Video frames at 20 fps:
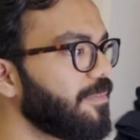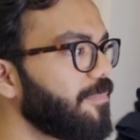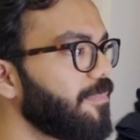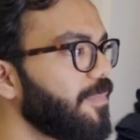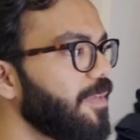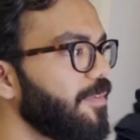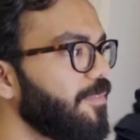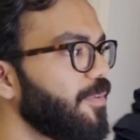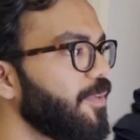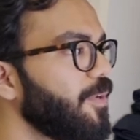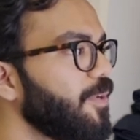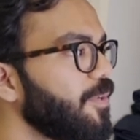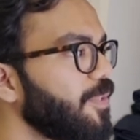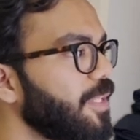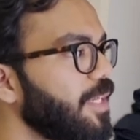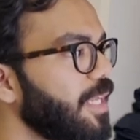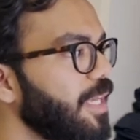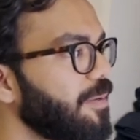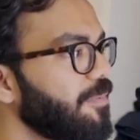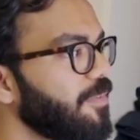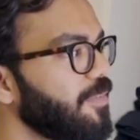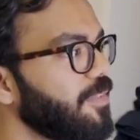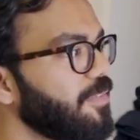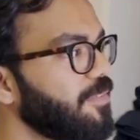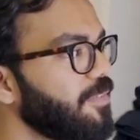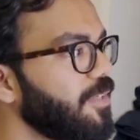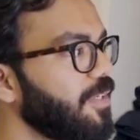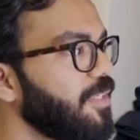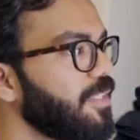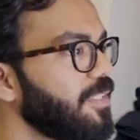if you know the name of the
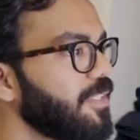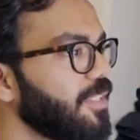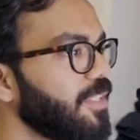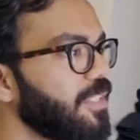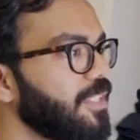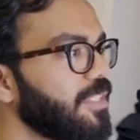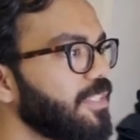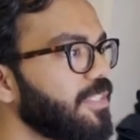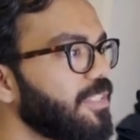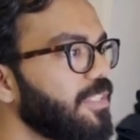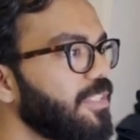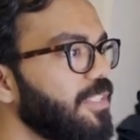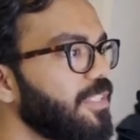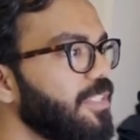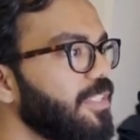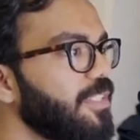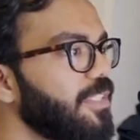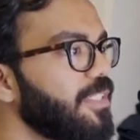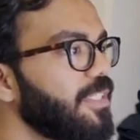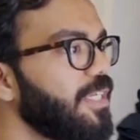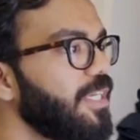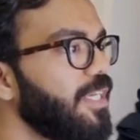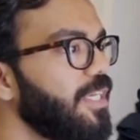font. So you can search here.